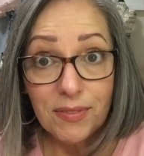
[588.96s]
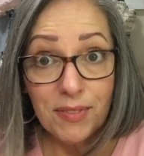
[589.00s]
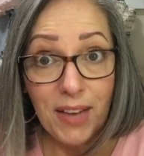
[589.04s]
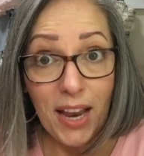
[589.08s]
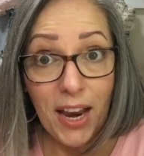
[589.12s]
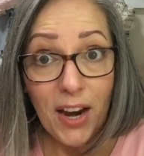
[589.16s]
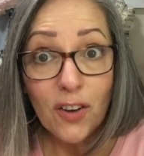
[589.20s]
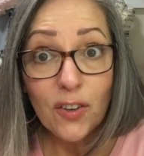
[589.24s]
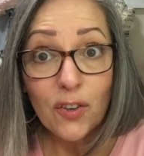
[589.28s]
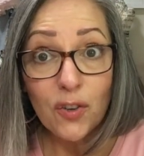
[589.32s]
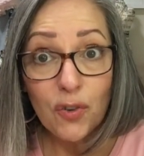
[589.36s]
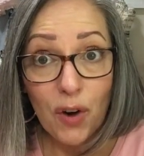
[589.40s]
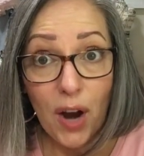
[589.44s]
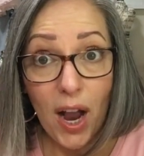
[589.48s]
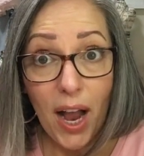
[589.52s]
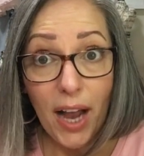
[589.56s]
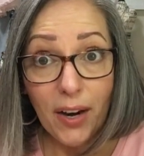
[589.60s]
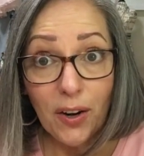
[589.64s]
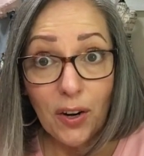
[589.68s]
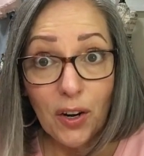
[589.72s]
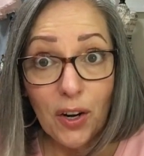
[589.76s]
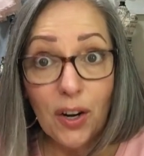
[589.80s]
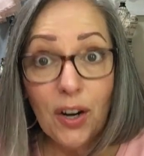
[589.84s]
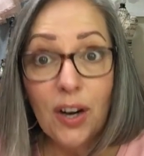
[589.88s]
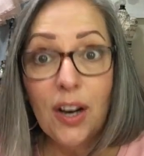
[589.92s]
hair
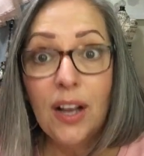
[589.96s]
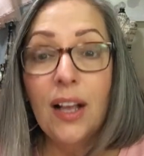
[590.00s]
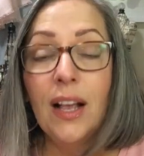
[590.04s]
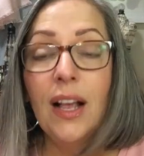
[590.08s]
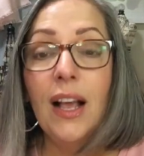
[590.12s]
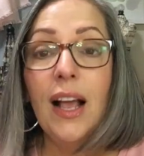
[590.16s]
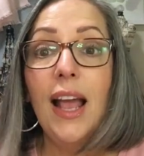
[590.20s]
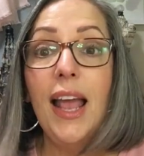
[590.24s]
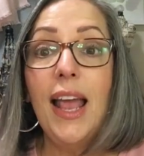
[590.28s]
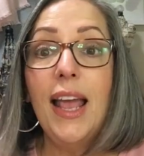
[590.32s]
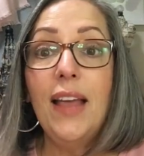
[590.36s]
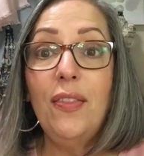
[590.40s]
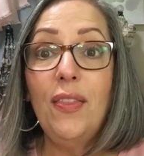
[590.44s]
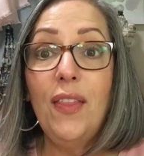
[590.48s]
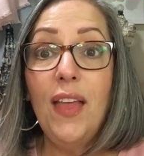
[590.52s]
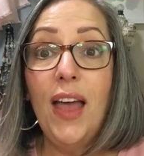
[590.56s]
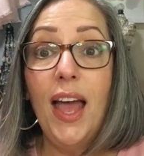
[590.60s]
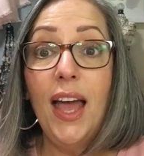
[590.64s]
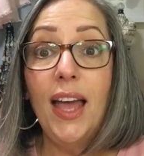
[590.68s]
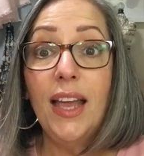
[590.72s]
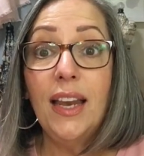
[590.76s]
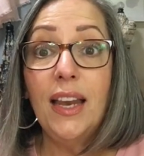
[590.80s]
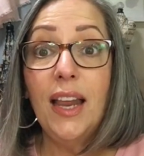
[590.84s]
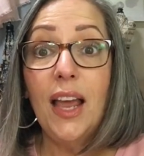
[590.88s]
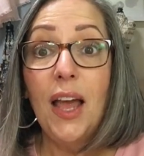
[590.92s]
dryer, and
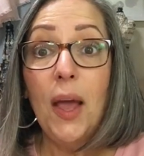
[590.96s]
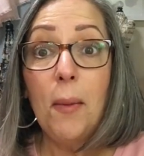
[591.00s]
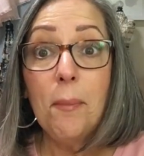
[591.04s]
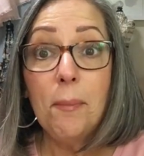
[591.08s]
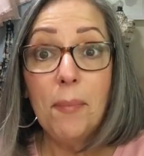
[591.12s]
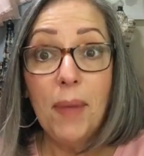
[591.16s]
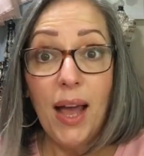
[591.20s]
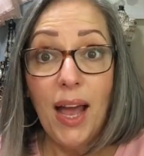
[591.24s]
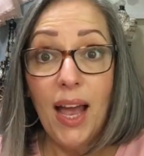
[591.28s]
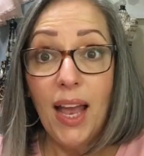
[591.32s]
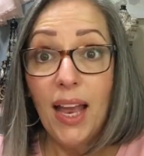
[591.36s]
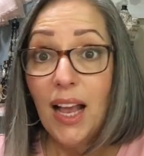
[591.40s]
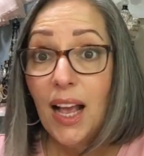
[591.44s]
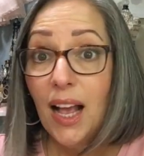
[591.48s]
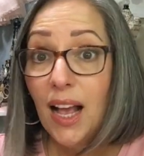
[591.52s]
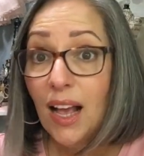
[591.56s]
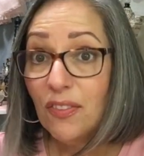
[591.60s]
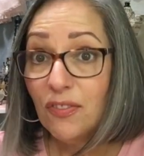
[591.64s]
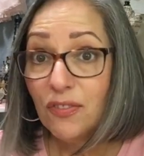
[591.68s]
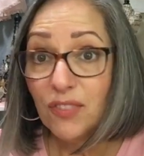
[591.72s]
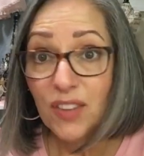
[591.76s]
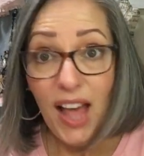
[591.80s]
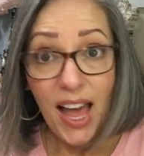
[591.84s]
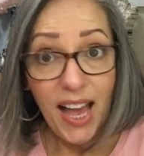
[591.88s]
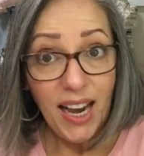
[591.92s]
then my
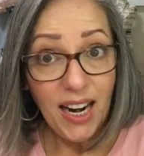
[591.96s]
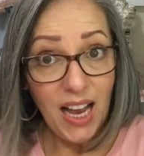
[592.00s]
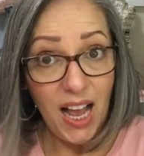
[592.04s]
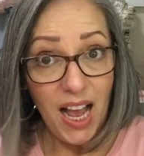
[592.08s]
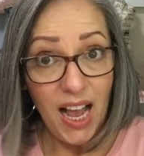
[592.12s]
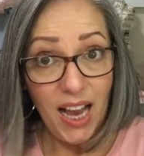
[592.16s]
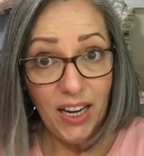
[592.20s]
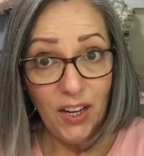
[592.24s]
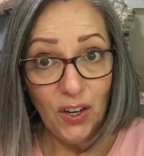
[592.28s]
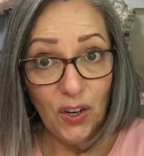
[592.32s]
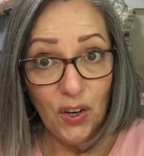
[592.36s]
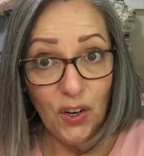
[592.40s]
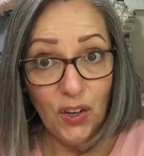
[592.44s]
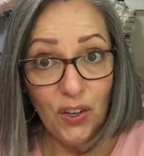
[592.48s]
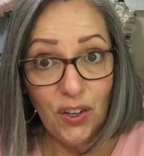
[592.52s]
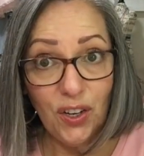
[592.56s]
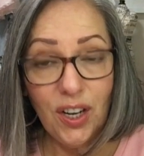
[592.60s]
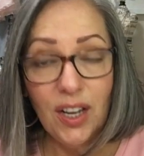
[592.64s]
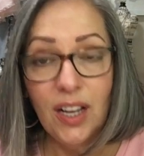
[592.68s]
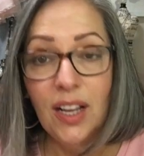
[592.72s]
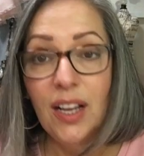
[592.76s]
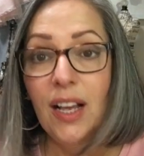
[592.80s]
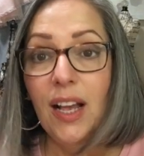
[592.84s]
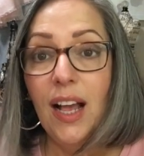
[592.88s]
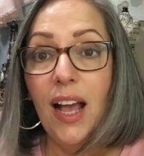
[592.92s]
flat
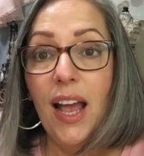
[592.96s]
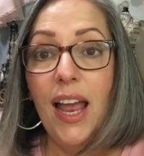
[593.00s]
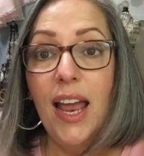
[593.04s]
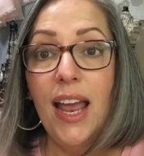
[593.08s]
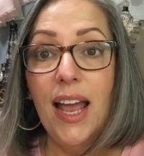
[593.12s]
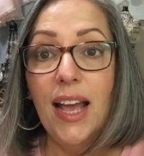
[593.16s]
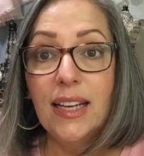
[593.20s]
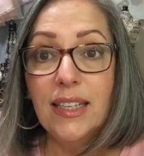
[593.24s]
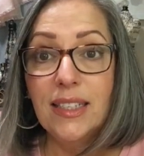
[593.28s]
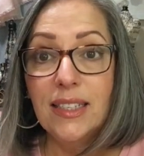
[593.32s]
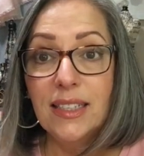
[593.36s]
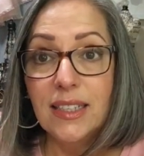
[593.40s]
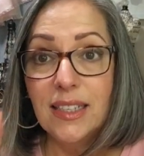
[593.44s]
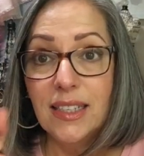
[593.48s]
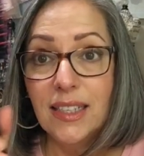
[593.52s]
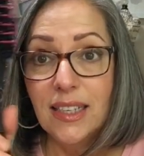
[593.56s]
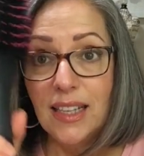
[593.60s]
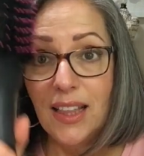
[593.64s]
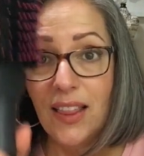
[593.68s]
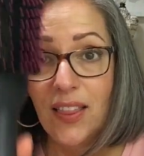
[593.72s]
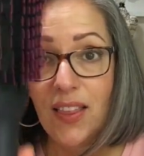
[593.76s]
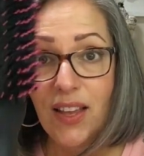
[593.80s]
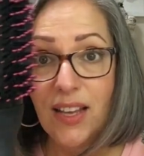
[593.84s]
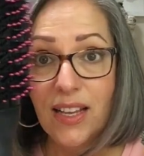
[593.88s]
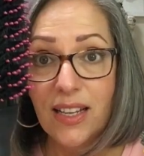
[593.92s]
iron and
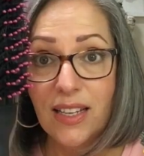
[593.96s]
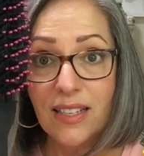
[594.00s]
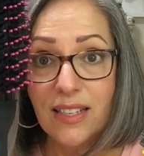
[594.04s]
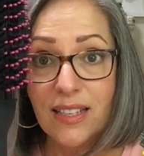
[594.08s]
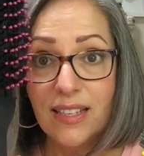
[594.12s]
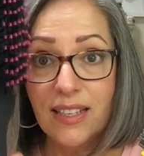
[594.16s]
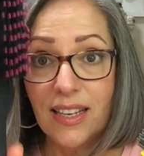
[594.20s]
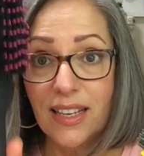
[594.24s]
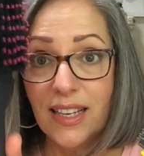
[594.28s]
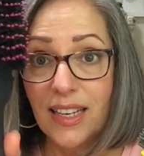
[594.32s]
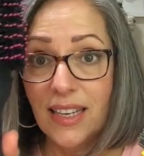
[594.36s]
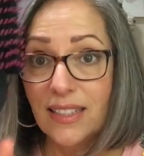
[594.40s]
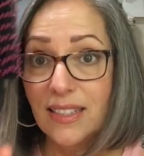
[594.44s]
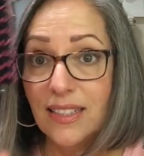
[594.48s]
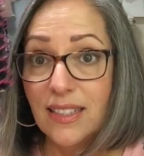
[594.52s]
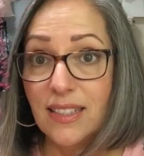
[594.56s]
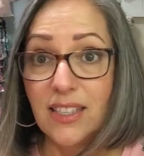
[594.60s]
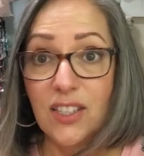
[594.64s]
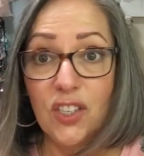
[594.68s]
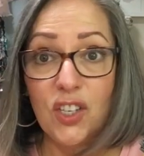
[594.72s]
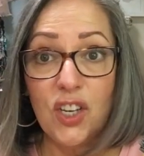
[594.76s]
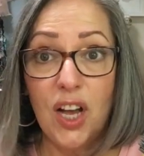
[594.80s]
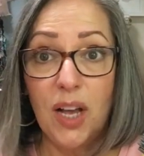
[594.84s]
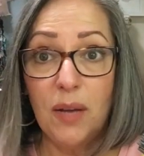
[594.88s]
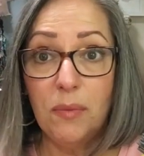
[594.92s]
this gets
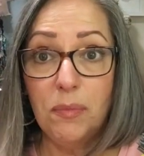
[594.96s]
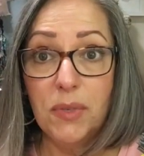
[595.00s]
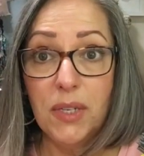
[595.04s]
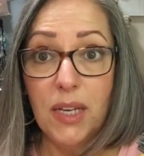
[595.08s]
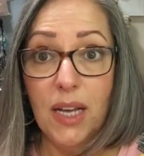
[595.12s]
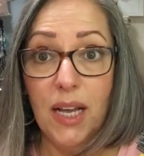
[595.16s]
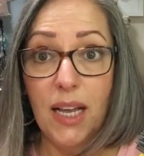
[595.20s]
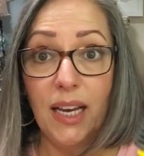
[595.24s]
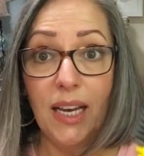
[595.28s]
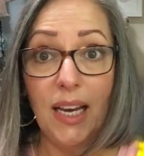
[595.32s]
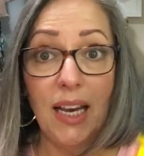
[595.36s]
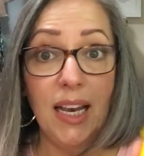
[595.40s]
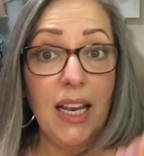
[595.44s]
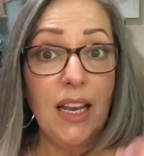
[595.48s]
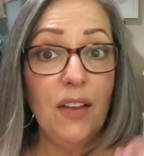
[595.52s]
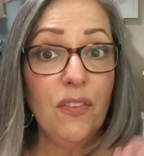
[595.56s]
the job done.